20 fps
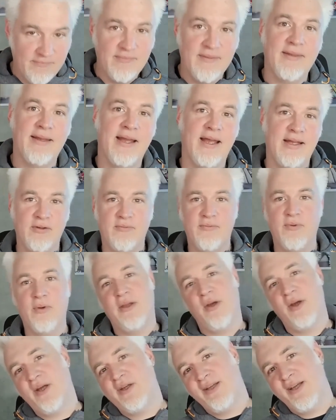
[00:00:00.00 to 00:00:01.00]
Thank you for
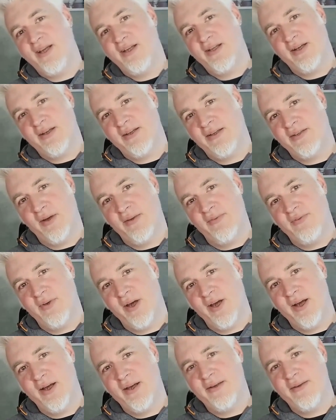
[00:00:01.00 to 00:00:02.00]
your attention so
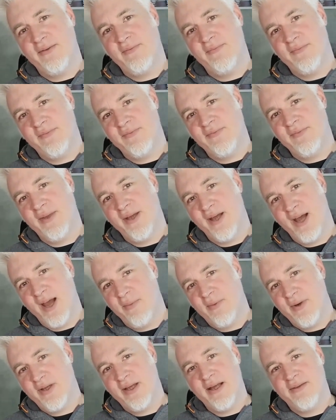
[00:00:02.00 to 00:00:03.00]
far. I
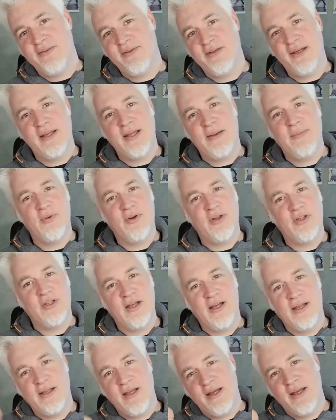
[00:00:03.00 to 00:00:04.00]
would definitely
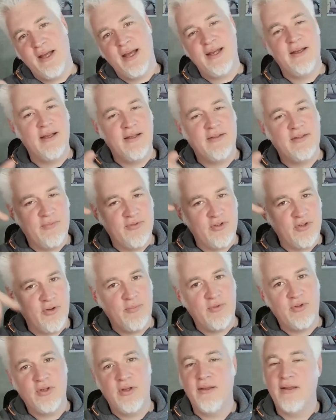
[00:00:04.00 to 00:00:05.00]
appreciate a like, a
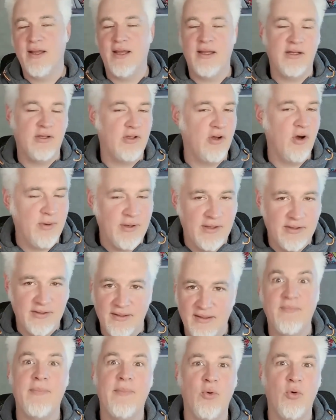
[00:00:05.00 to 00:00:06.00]
subscription, and a comment.
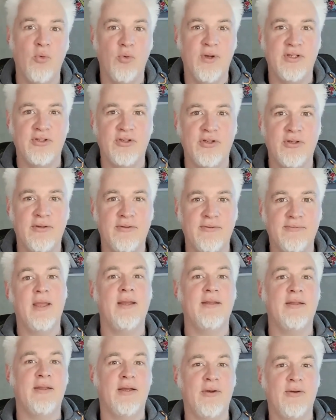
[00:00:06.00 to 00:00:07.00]
No question.
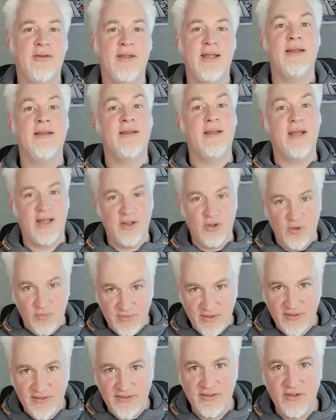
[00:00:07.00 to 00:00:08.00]
Until then, I hope
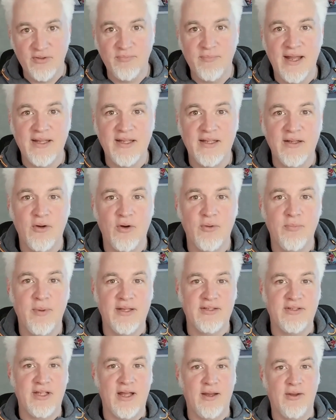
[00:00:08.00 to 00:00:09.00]
to see you back here on my
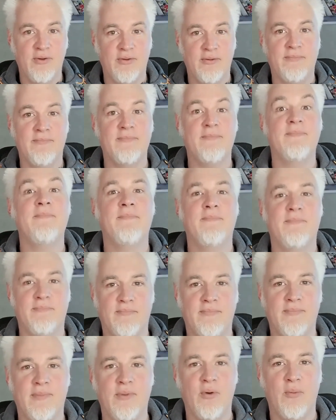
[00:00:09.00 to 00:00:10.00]
channel.
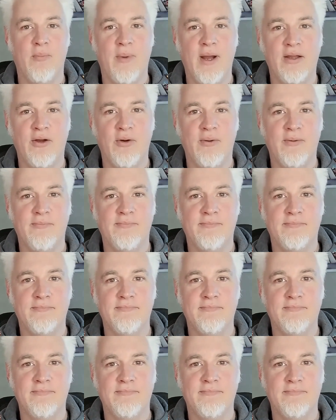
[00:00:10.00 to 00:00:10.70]
Your Marco.